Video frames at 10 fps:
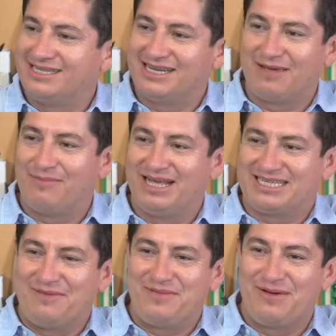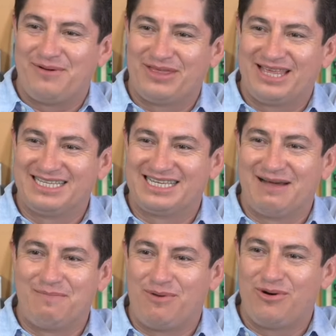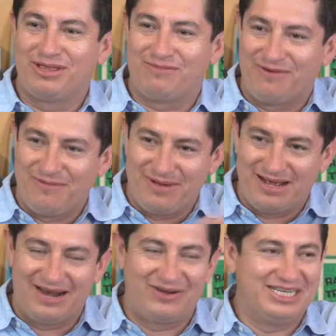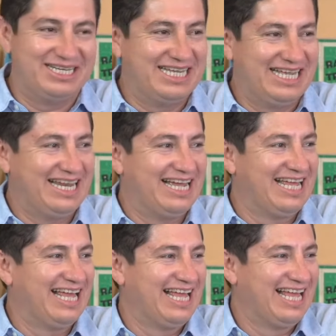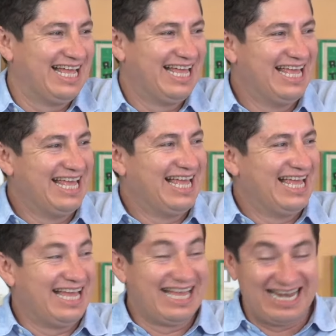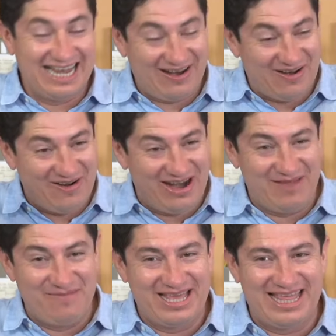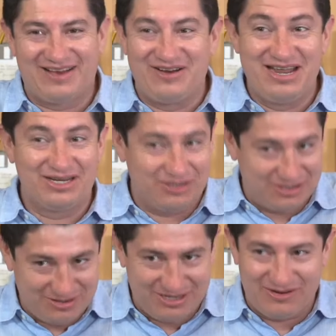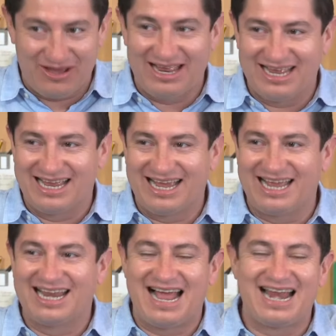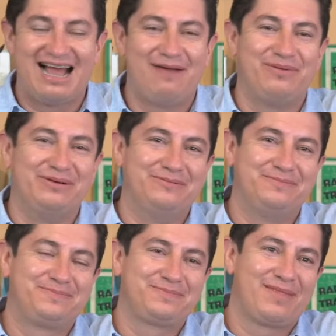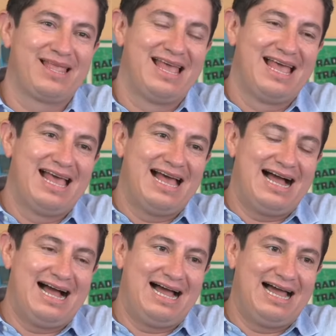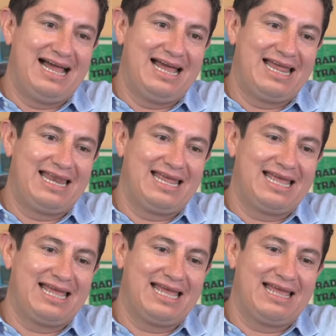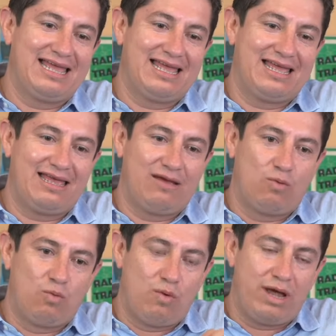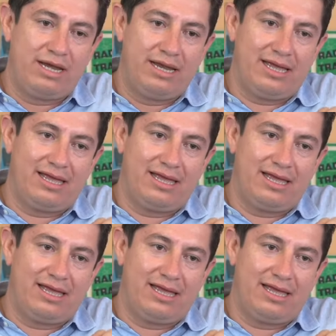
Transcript: she kept asking me about this poet from Argentina. Later on, I made the connection, so it can happen. And one